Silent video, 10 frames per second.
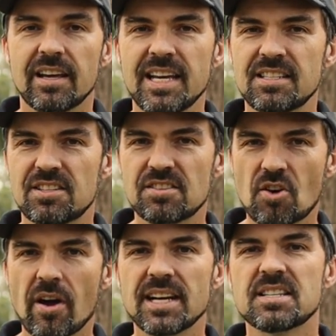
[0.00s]
It's
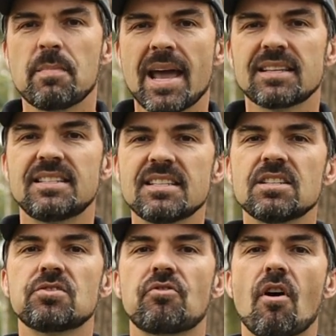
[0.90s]
designed as a max
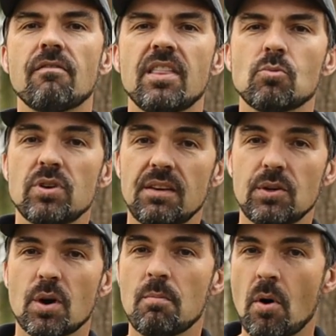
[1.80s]
distance driver that will give
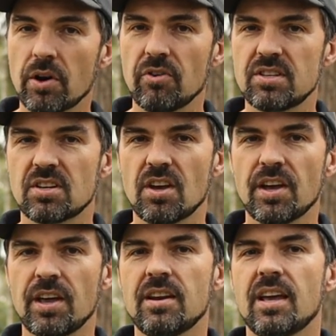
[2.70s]
you a moderate
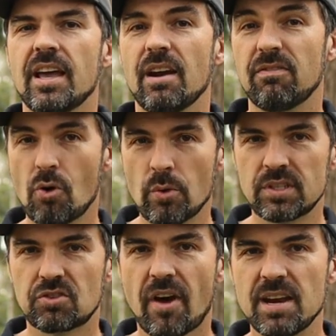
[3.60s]
turn and a
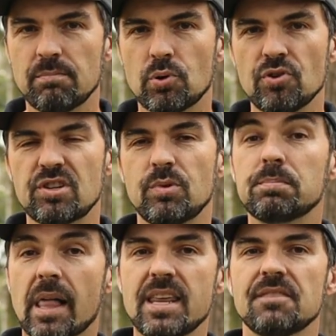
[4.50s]
forward straight push
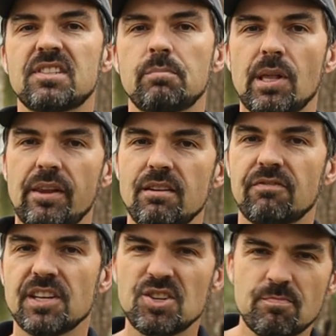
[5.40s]
with plenty of stability to
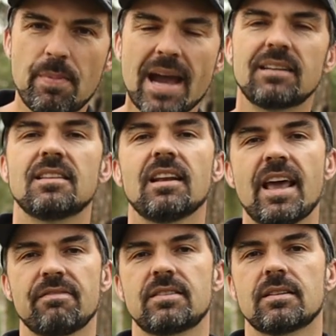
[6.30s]
finish back to the
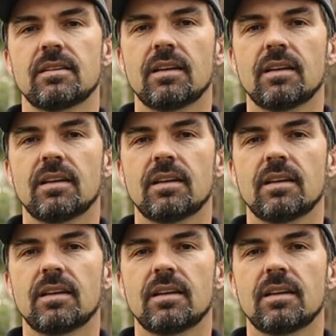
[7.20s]
left.